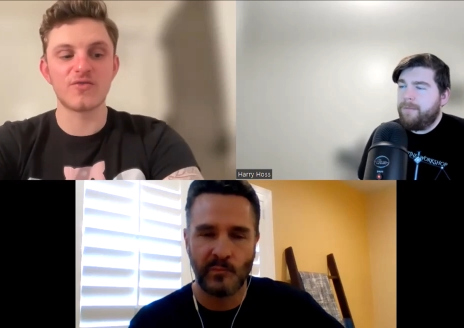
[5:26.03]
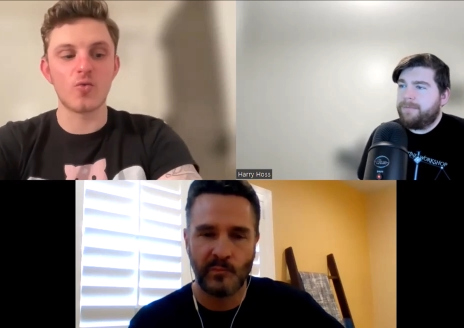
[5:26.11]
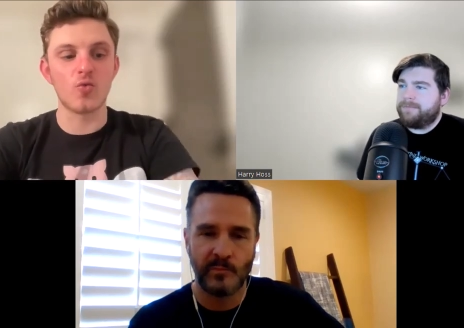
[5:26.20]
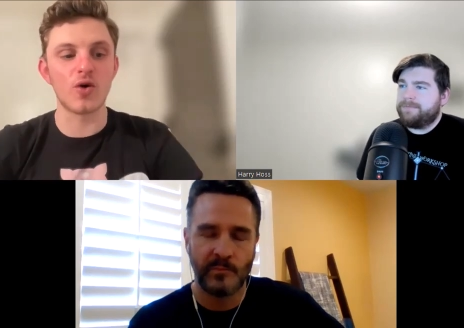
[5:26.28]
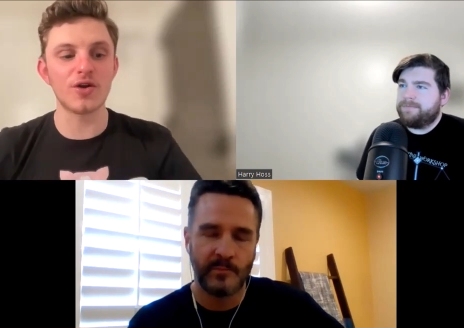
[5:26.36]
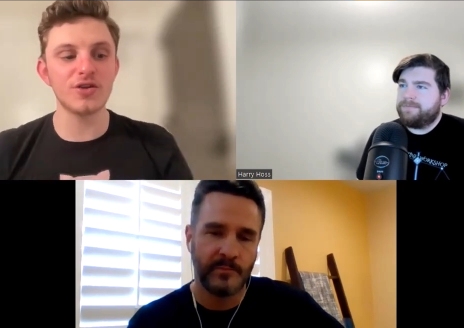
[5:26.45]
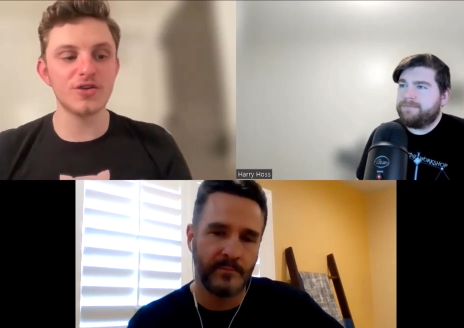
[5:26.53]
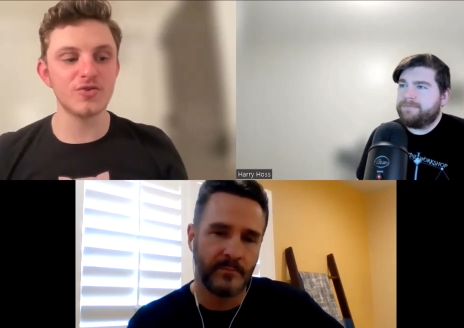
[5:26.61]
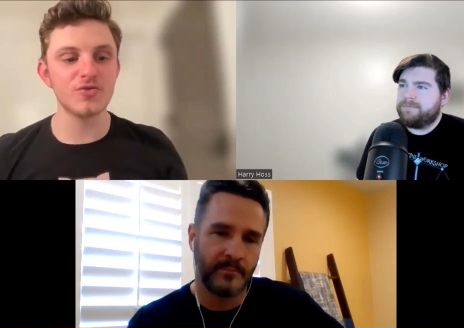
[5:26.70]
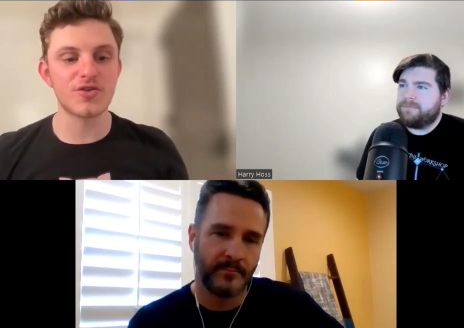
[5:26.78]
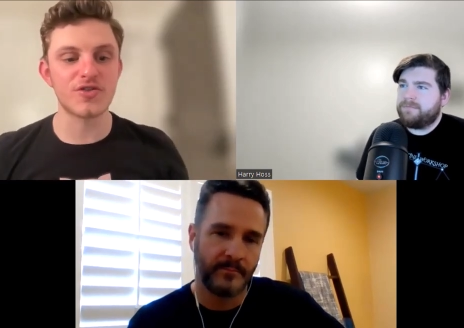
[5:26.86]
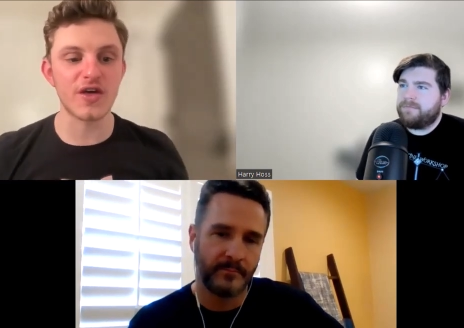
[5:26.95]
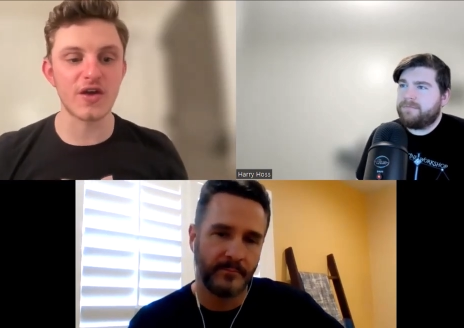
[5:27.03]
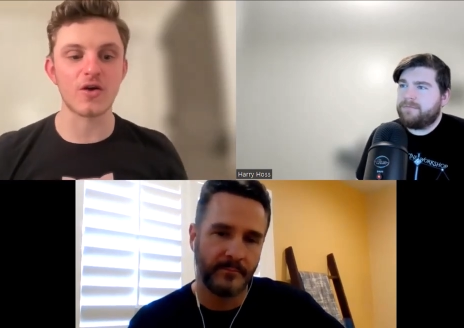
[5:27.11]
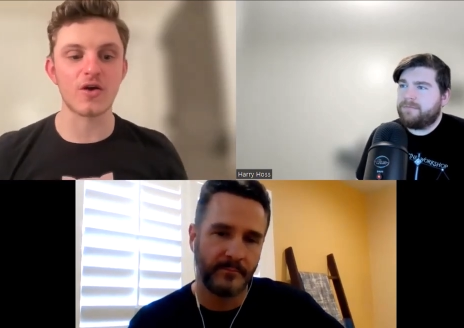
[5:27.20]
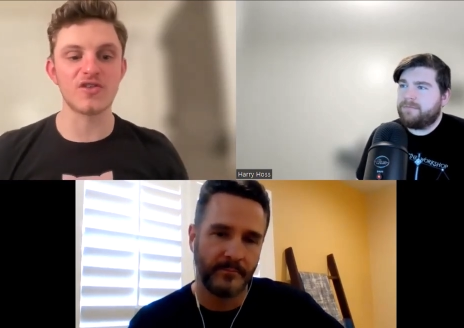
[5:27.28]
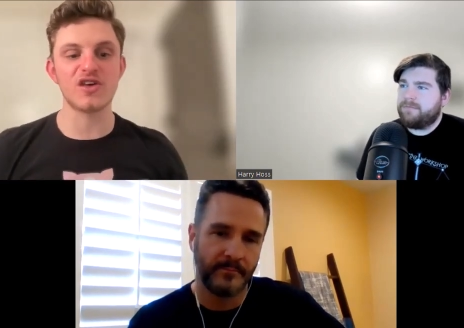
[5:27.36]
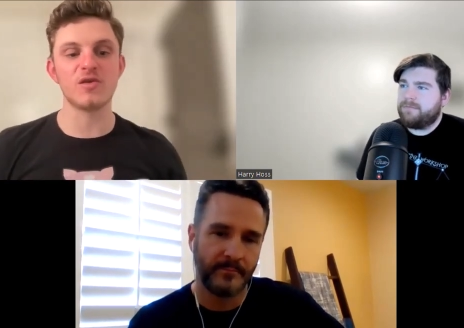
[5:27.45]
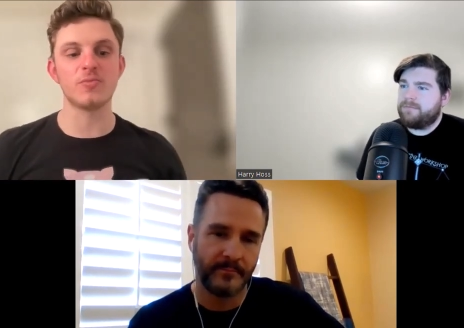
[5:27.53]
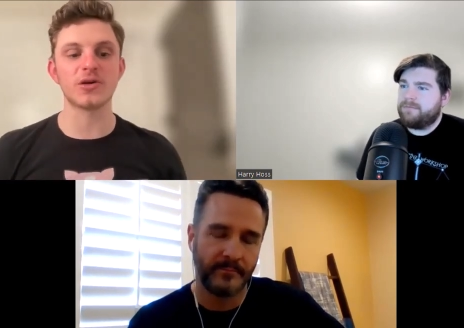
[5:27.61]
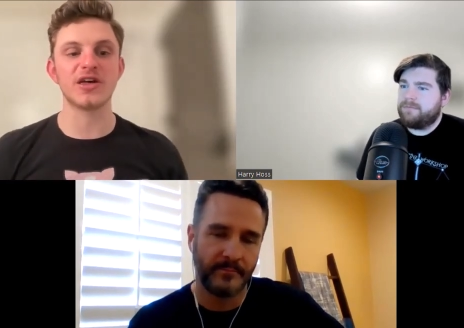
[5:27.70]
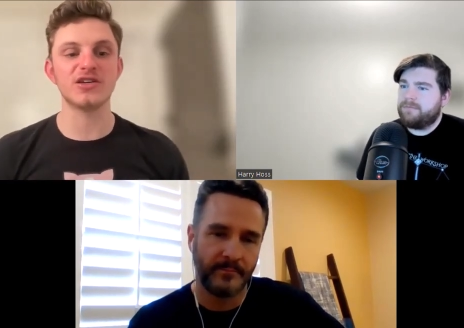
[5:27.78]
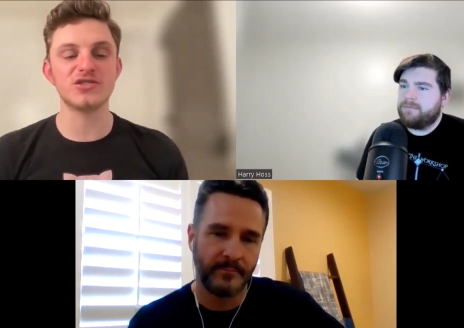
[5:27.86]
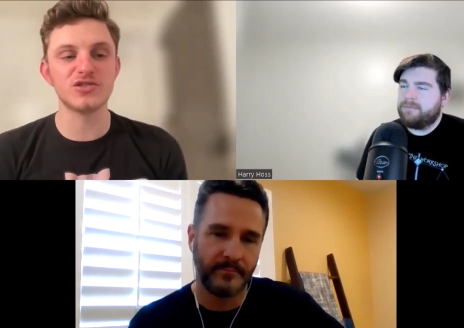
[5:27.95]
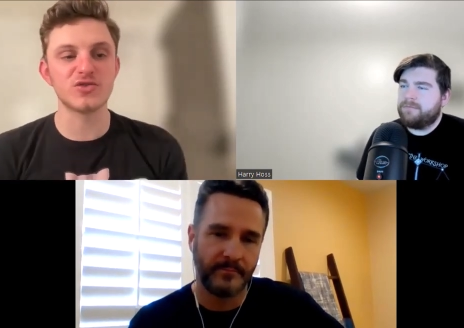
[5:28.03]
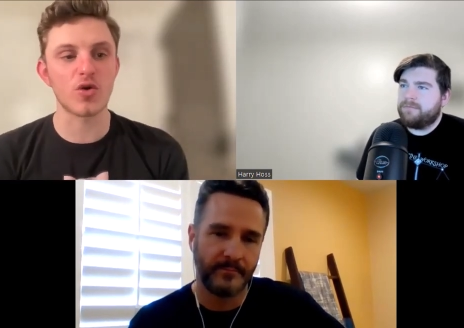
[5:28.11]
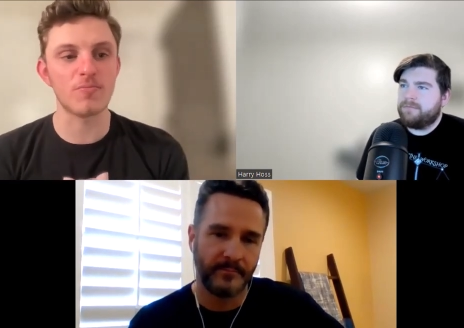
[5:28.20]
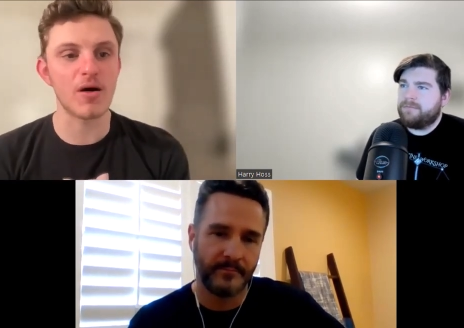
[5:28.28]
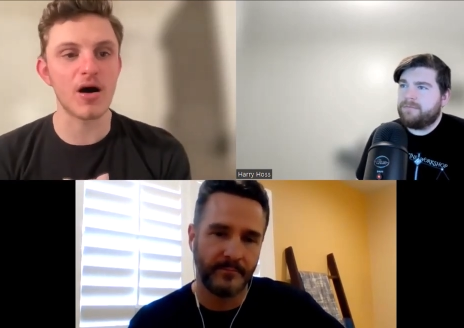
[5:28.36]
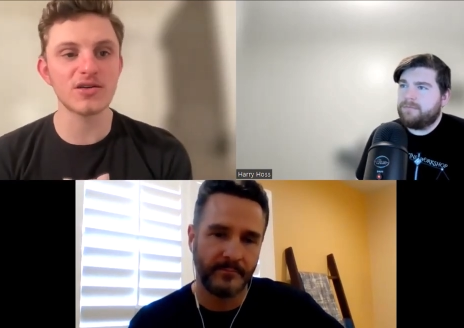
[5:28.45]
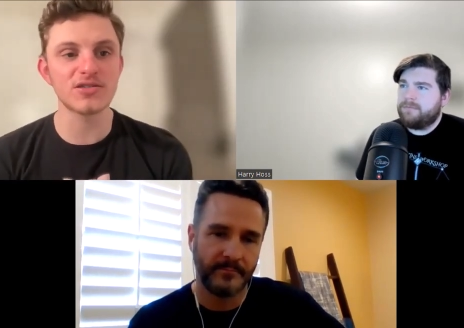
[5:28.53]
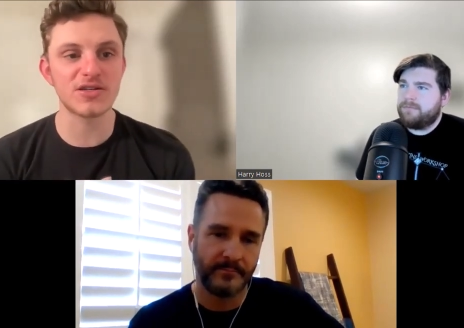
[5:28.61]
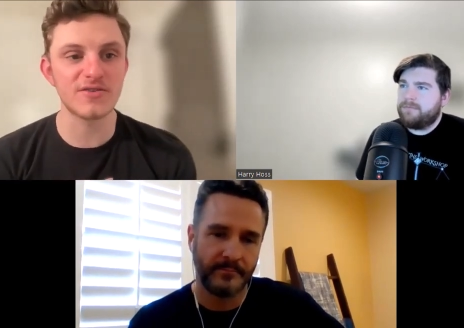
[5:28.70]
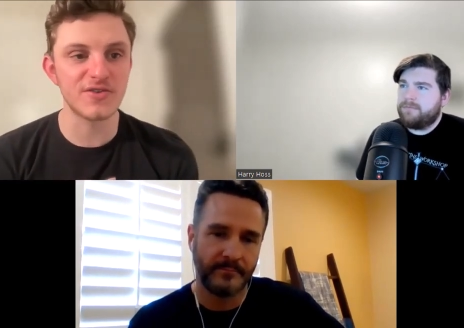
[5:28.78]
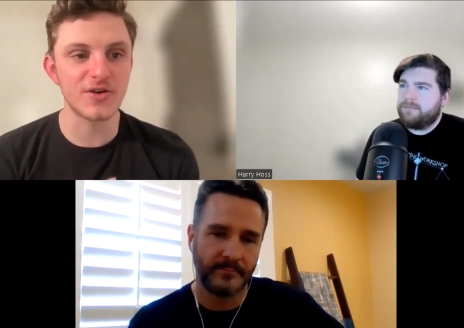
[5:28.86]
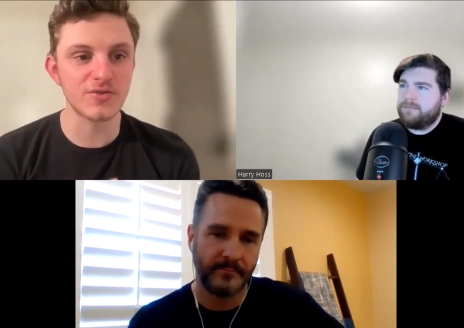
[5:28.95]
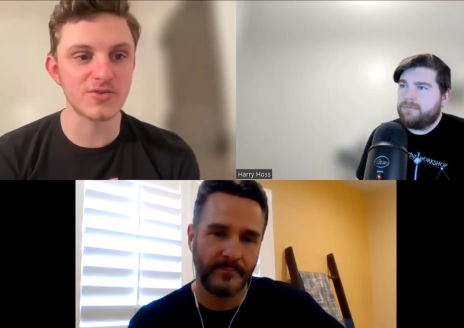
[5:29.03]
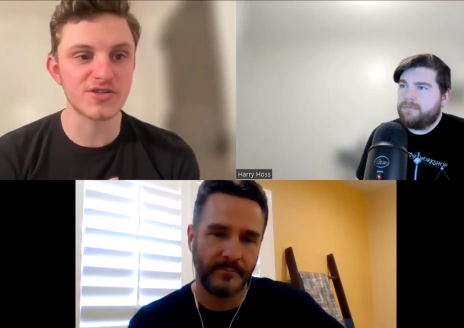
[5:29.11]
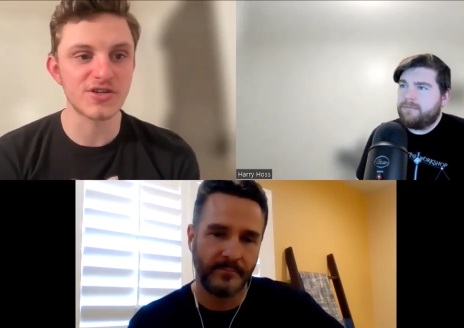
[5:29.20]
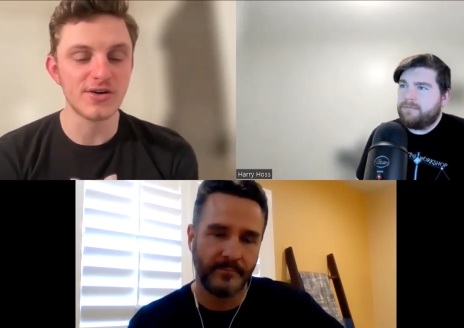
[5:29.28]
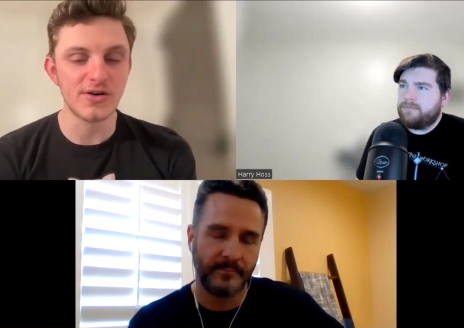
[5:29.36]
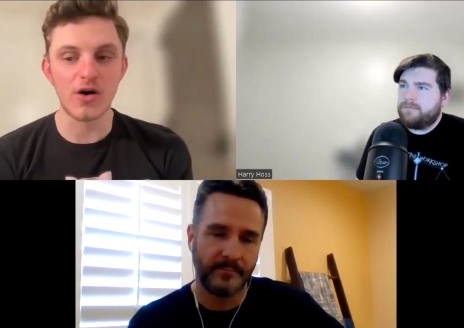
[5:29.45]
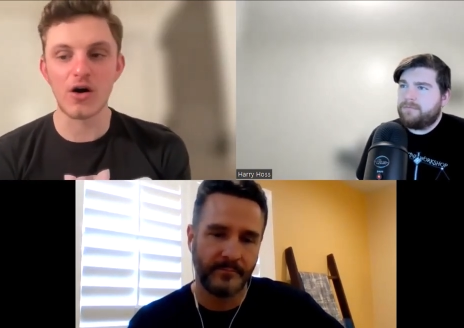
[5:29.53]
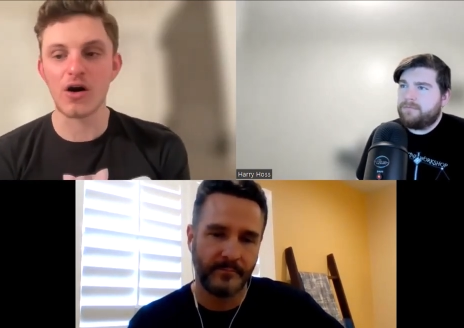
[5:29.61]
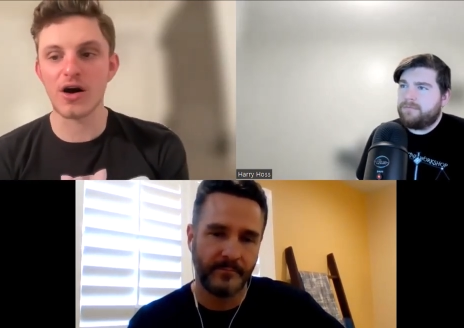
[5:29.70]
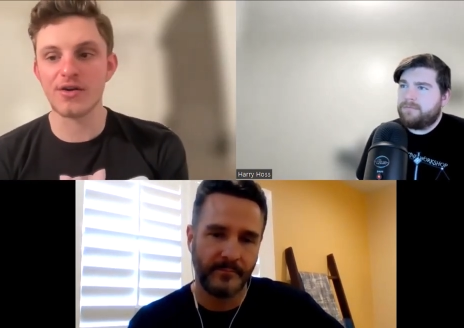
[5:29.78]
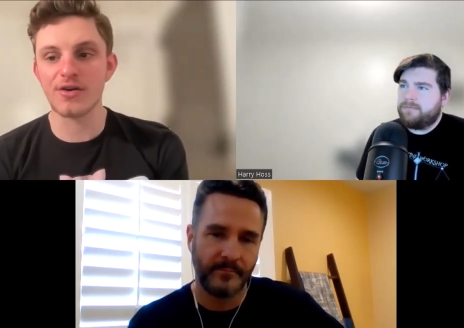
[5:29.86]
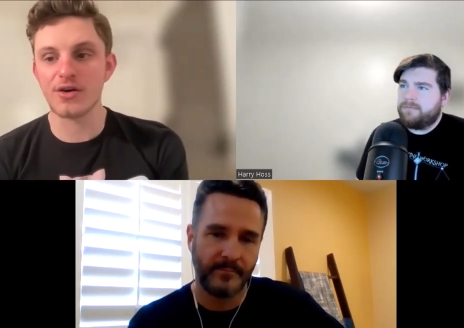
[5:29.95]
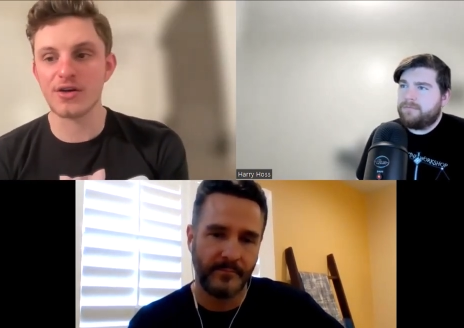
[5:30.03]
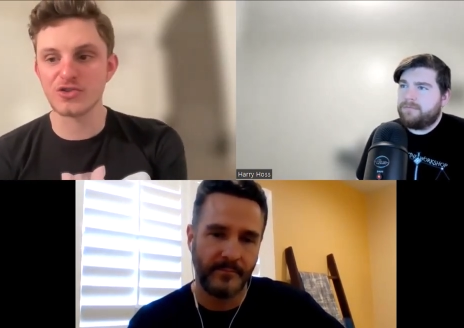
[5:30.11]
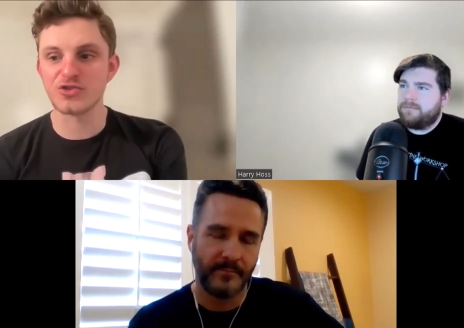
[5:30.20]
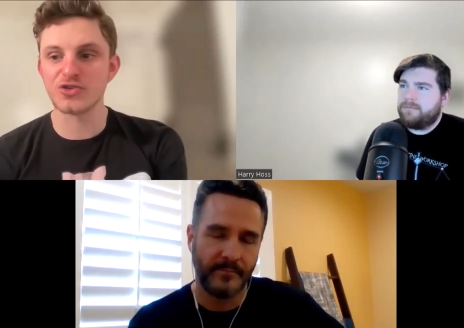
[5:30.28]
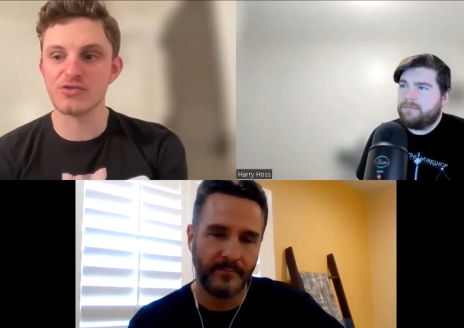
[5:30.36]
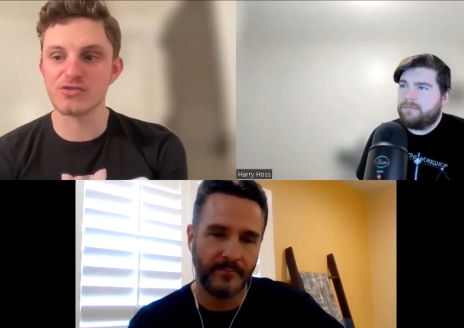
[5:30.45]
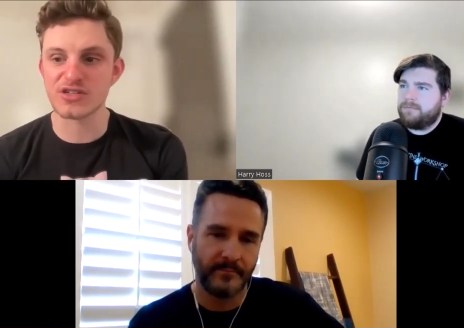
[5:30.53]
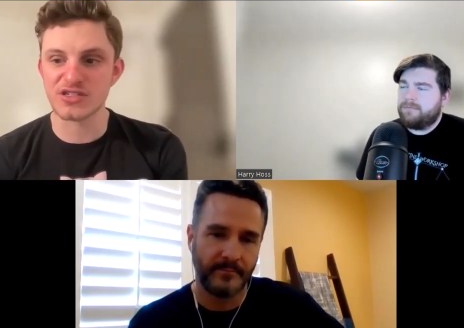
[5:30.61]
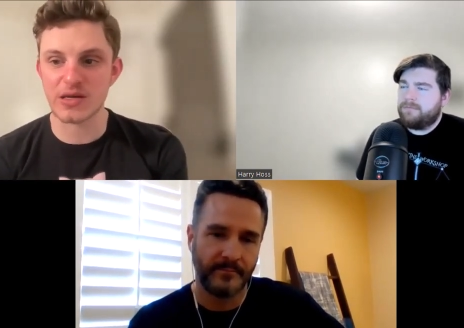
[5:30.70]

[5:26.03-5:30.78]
Speaker 1: what do you think are the implications or positive notes on introducing